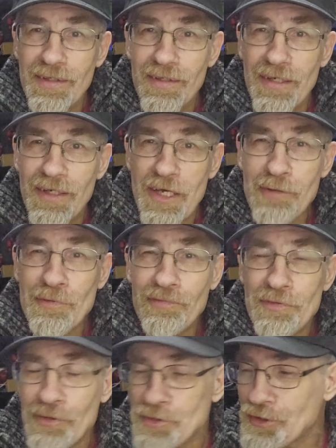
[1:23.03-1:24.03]
April
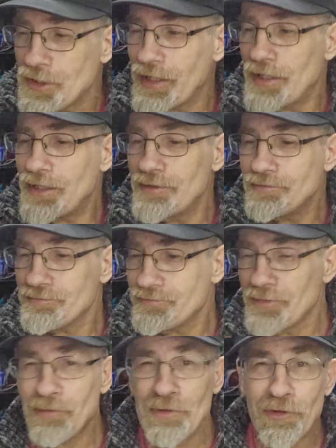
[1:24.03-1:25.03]
Fool's cigar,
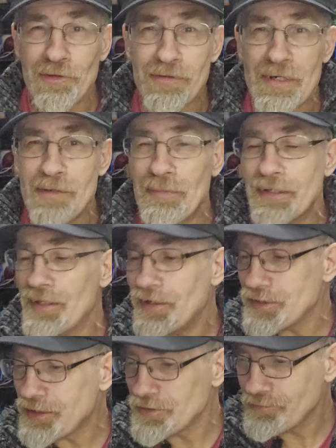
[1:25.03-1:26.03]
and we all know how big that
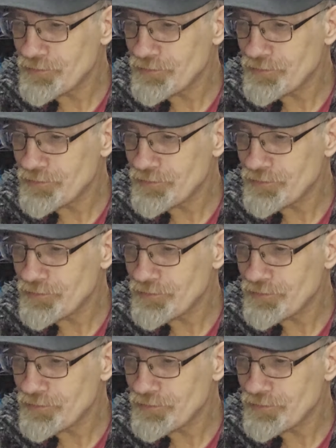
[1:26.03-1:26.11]
is.